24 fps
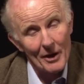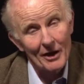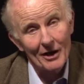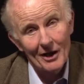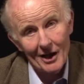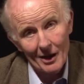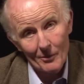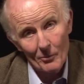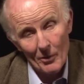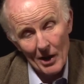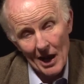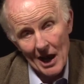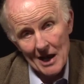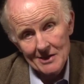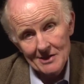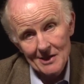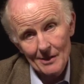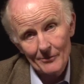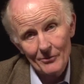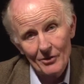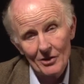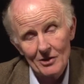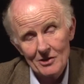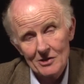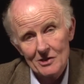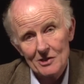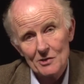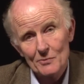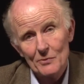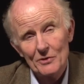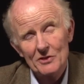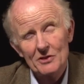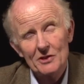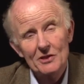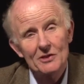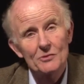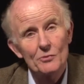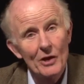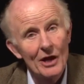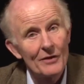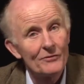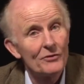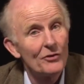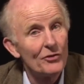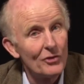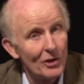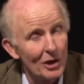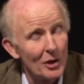about can we add something to this business, we
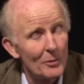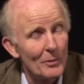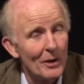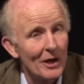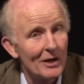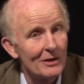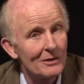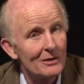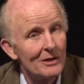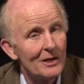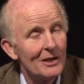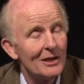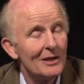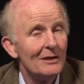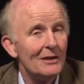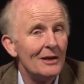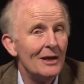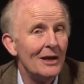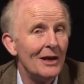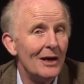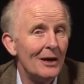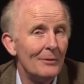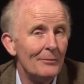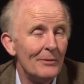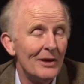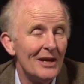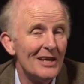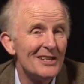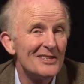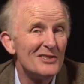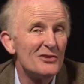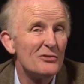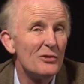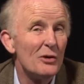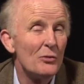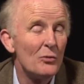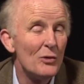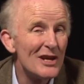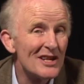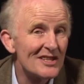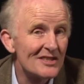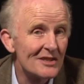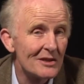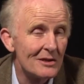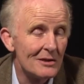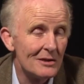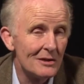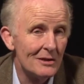have to think about is there a
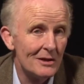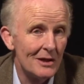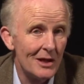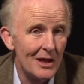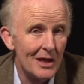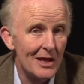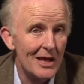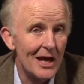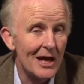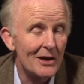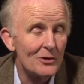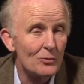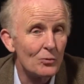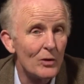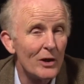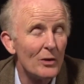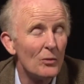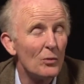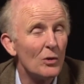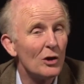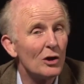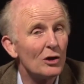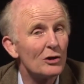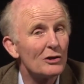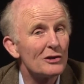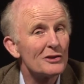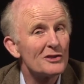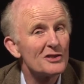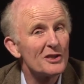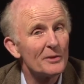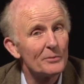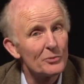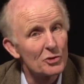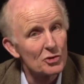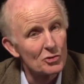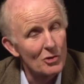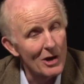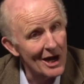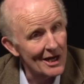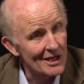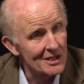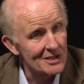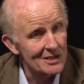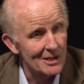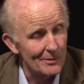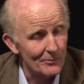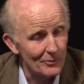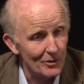risk that we will
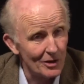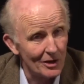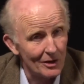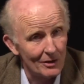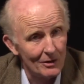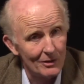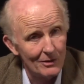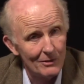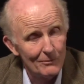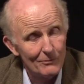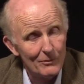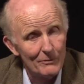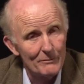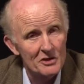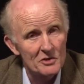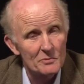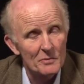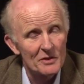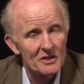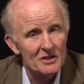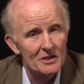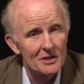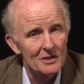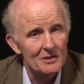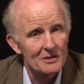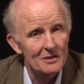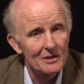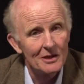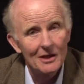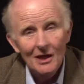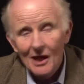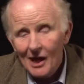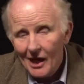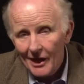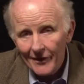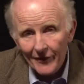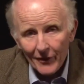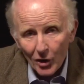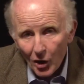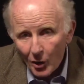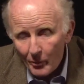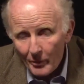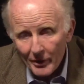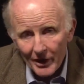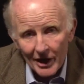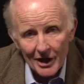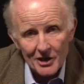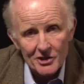subtract something from this business? And the
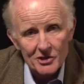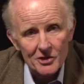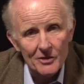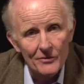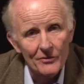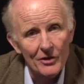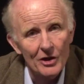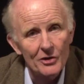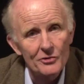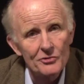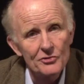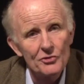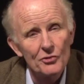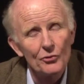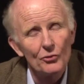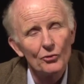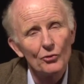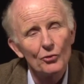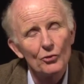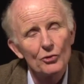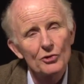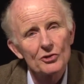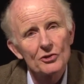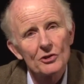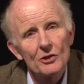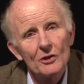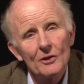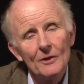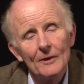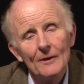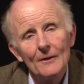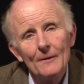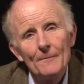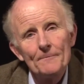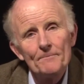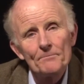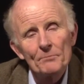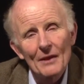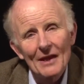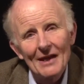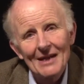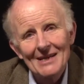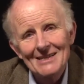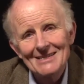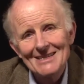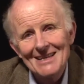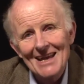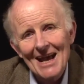combination of those two thoughts
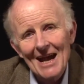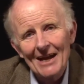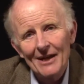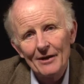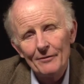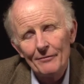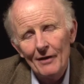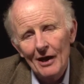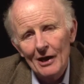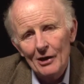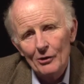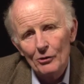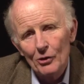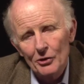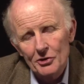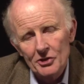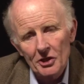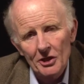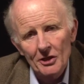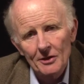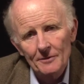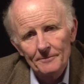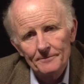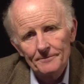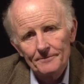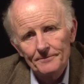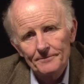is the added value logic.